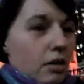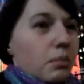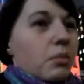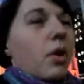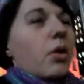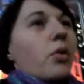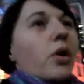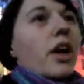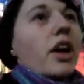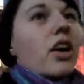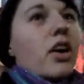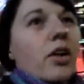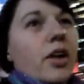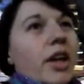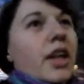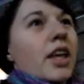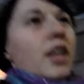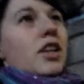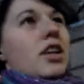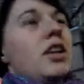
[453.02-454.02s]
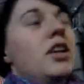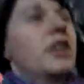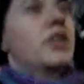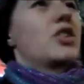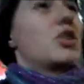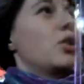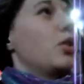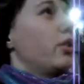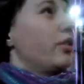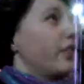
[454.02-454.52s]
Oh, we're going
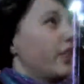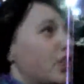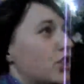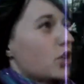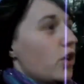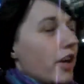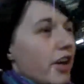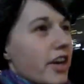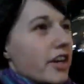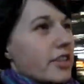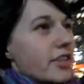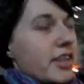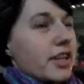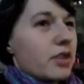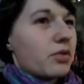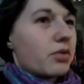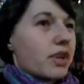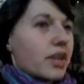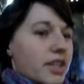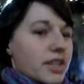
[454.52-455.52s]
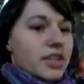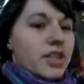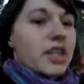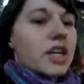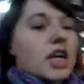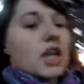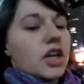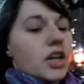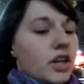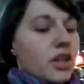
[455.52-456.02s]
to Victoria's Secret
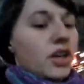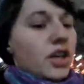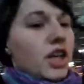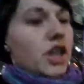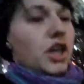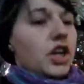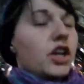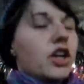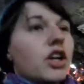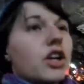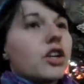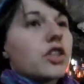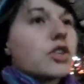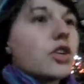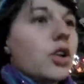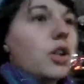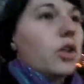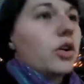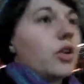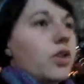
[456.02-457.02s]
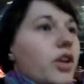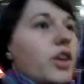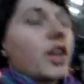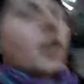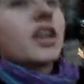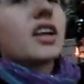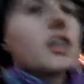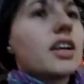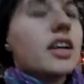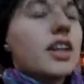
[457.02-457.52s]
to look.
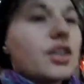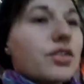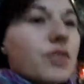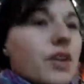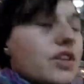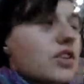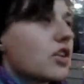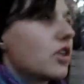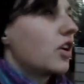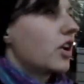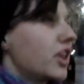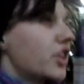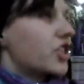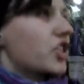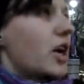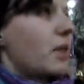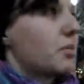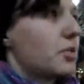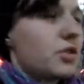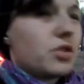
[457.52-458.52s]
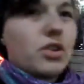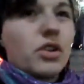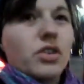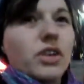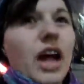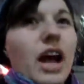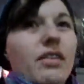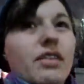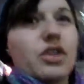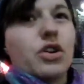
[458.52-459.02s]
It's fun to look at shops you don't
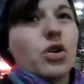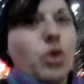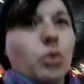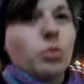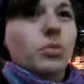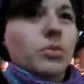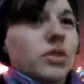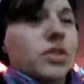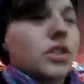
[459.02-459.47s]
have at home.